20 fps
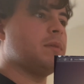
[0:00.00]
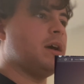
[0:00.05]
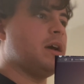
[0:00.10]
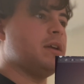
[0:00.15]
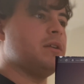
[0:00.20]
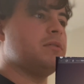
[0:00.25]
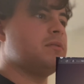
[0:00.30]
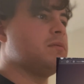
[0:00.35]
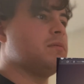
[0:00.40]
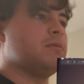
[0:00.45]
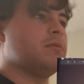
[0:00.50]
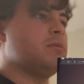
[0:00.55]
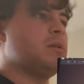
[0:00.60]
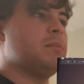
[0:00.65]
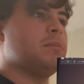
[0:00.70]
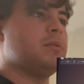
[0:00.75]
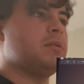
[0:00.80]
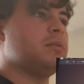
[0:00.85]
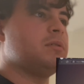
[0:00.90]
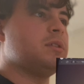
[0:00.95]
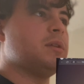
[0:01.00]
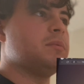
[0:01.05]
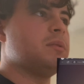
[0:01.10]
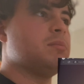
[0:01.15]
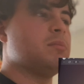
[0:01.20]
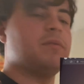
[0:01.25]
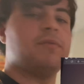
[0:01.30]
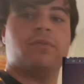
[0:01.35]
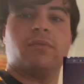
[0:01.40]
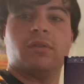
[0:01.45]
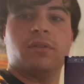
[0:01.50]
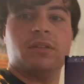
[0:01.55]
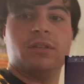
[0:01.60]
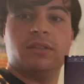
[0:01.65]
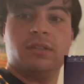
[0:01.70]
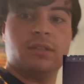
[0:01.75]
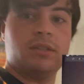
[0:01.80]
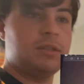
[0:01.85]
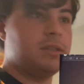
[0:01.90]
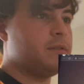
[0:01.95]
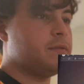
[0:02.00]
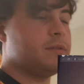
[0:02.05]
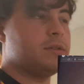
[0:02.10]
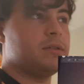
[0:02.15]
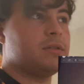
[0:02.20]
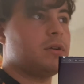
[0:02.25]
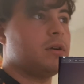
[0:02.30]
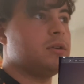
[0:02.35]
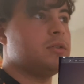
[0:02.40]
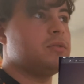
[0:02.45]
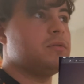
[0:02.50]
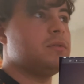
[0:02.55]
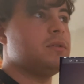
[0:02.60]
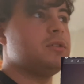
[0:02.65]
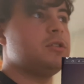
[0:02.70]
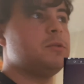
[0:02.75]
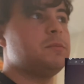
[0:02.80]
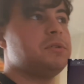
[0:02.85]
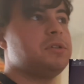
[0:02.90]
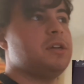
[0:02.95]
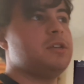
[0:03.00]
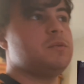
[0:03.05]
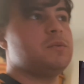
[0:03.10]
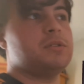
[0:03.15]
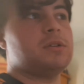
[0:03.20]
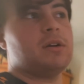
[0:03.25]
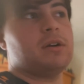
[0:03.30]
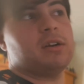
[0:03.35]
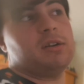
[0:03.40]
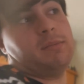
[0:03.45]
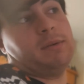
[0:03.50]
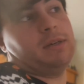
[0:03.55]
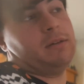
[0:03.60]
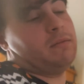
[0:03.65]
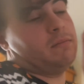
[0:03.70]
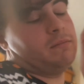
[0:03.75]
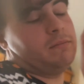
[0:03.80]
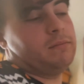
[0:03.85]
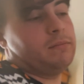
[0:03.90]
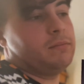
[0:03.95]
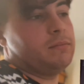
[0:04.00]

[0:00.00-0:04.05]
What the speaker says: I don't remember something before this. This is the first Cars 3 Super Chase we're talking about.